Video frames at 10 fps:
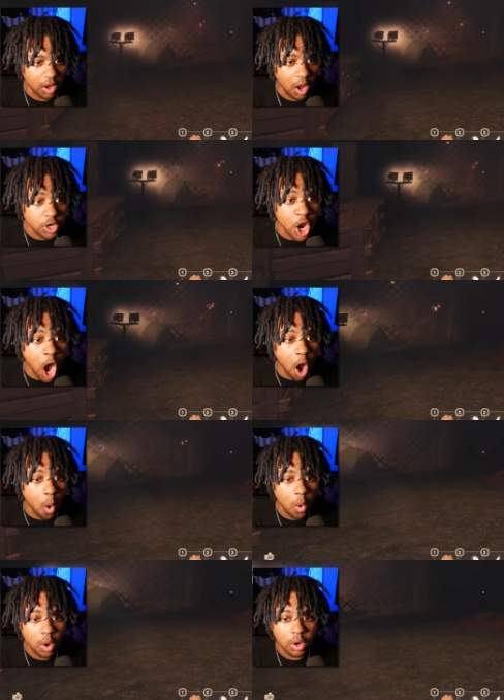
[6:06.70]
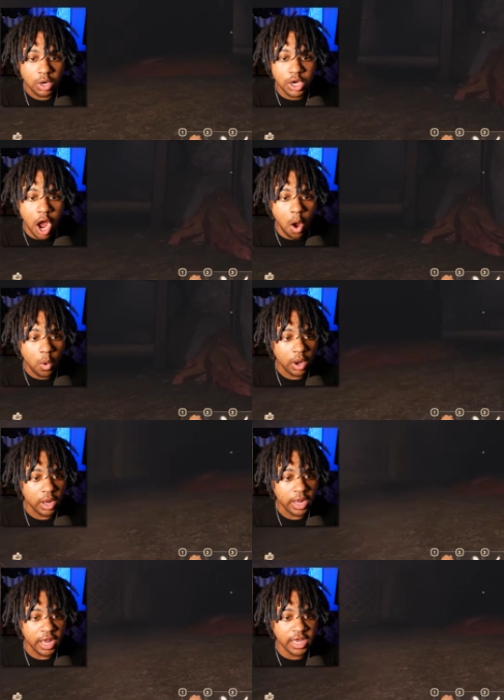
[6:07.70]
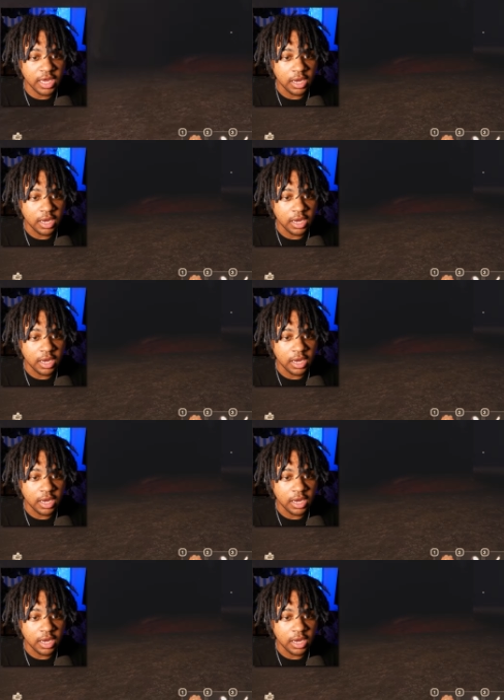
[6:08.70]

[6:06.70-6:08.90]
No. There, there's no. Too many. Iggy.